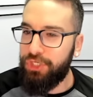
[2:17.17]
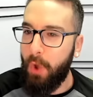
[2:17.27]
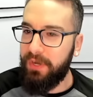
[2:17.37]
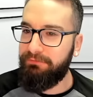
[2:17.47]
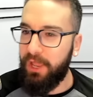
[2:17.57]

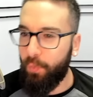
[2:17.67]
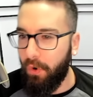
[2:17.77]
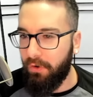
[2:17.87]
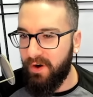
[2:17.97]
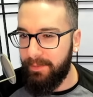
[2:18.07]
Don't invite
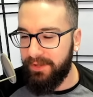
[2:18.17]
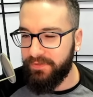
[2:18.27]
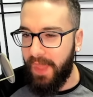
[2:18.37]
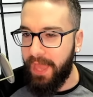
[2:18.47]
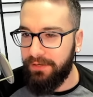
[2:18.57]
war
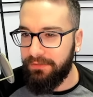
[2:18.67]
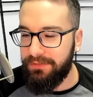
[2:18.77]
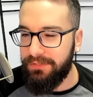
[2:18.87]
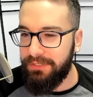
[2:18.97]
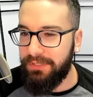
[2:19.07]
criminals then.
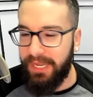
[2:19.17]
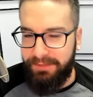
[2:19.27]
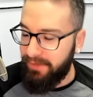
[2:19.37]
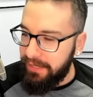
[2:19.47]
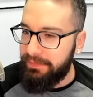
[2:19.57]
Like,
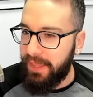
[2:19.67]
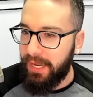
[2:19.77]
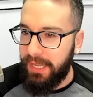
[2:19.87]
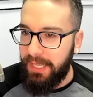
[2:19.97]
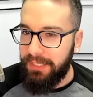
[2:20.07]
if
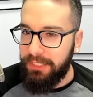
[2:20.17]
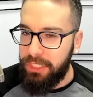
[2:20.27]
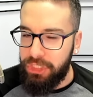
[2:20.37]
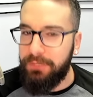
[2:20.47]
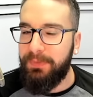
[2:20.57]
anything,
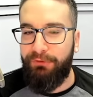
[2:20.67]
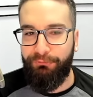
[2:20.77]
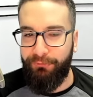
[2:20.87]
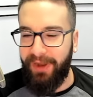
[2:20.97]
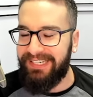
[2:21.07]
he should be
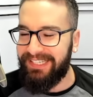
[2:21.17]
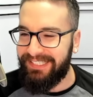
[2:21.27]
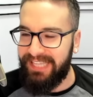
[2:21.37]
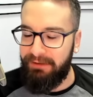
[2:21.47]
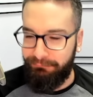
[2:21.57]
afraid to
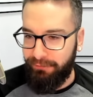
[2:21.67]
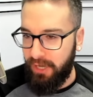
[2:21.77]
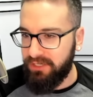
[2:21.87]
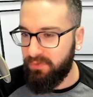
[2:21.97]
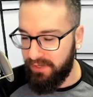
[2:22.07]
set foot
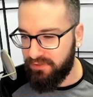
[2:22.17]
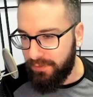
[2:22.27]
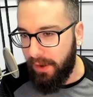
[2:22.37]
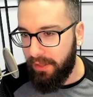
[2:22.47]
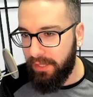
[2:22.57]
on U.S.
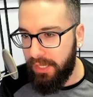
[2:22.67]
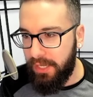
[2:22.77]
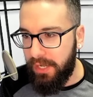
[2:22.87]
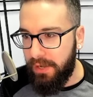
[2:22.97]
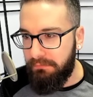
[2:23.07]
soil
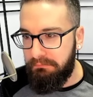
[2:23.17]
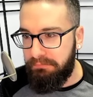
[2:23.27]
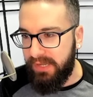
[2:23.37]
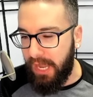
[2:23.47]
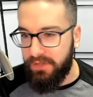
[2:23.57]

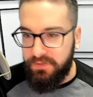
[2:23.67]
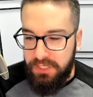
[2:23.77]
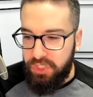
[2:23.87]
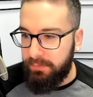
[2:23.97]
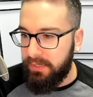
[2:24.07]
because
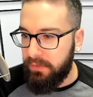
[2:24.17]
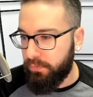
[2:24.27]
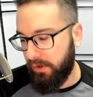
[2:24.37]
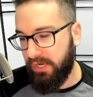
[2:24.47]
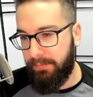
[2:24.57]
he should be
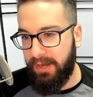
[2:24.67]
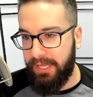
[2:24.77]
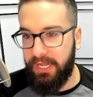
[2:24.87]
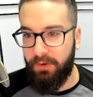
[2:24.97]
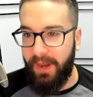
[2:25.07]
worried about
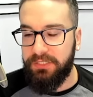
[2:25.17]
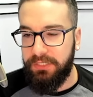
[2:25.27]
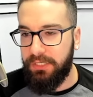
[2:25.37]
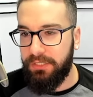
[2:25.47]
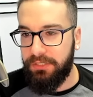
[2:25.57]
getting arrested.